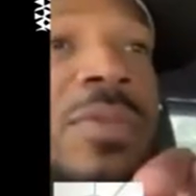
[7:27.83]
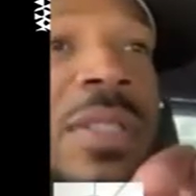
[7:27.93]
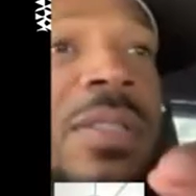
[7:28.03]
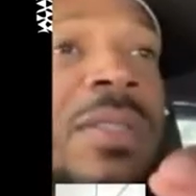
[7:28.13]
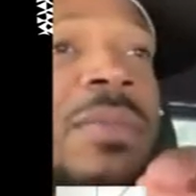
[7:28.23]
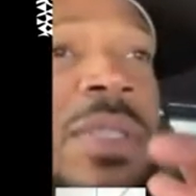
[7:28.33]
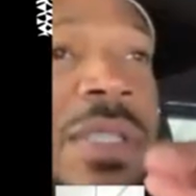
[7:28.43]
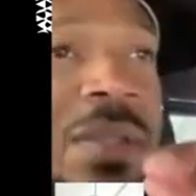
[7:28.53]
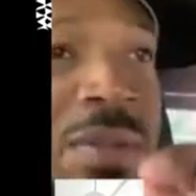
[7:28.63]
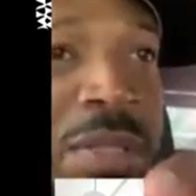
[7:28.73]
with, with
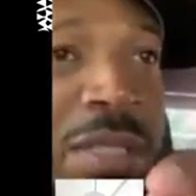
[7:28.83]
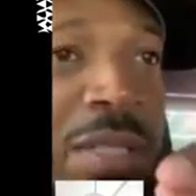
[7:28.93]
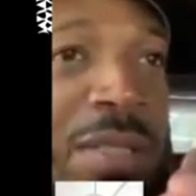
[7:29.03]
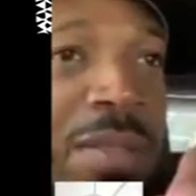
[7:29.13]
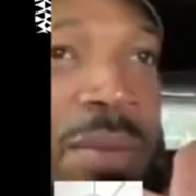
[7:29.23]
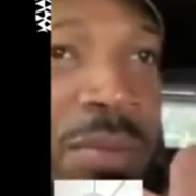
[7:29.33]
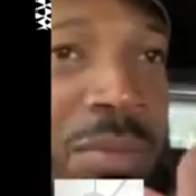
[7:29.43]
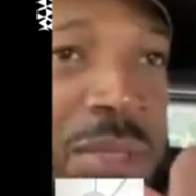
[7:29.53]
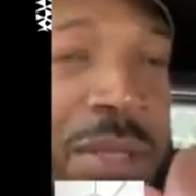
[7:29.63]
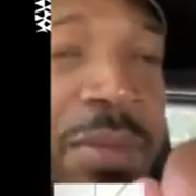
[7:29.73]
the with the
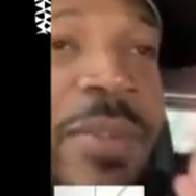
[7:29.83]
with the